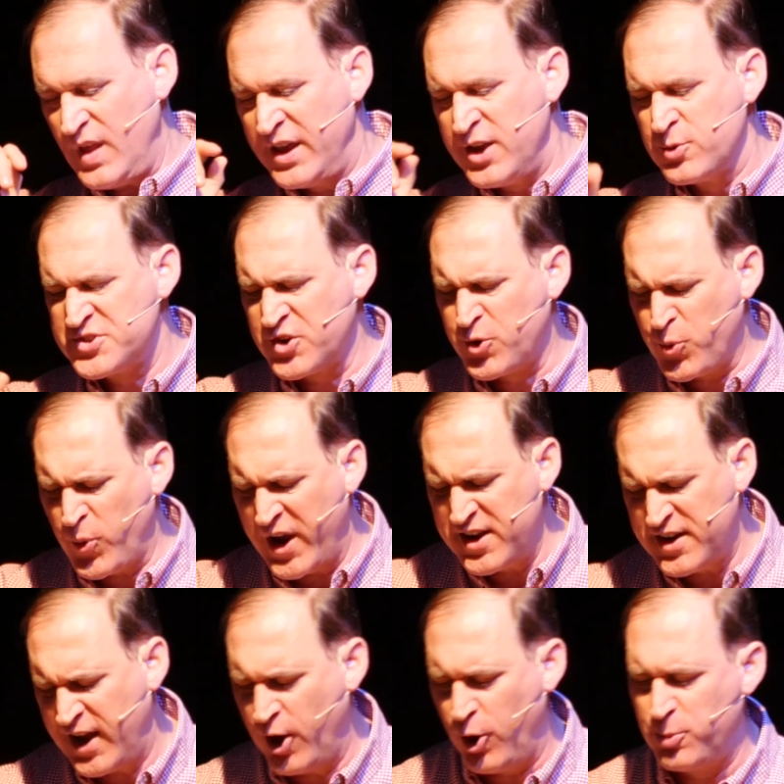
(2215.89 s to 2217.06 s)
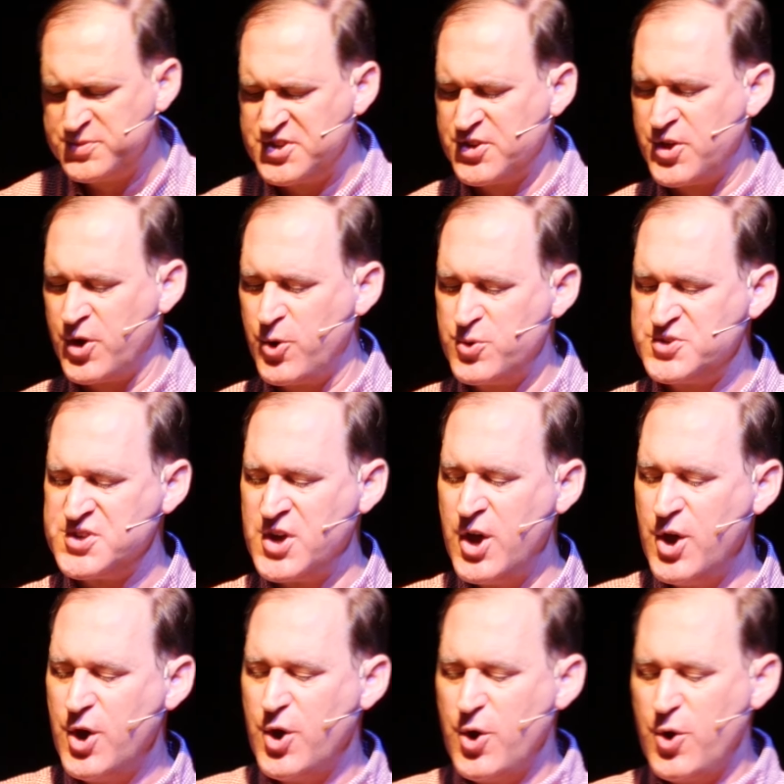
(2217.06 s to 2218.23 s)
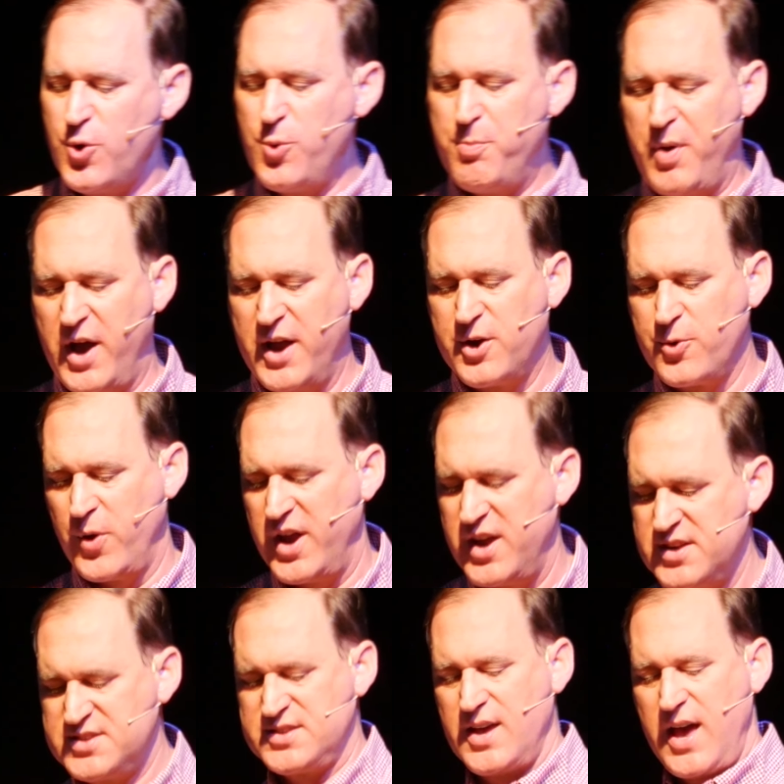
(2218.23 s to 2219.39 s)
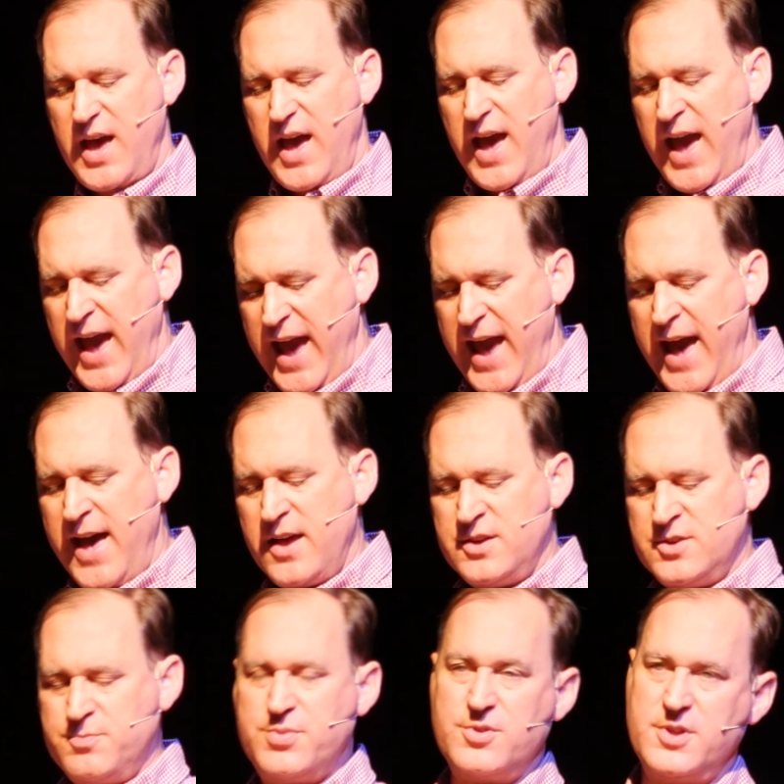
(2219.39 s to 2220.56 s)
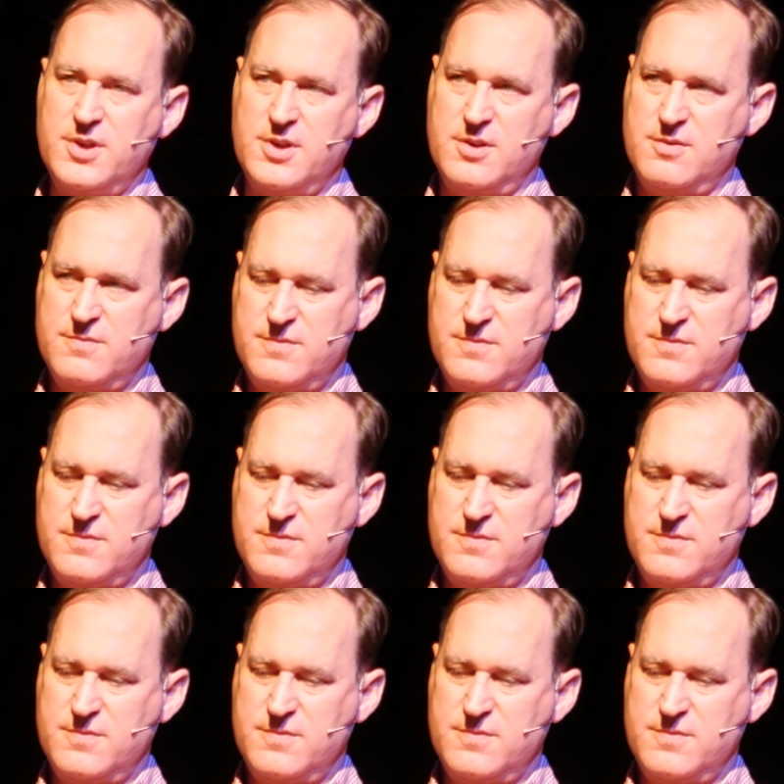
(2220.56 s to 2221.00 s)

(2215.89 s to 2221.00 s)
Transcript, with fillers: He was a great help to those who by grace had believed.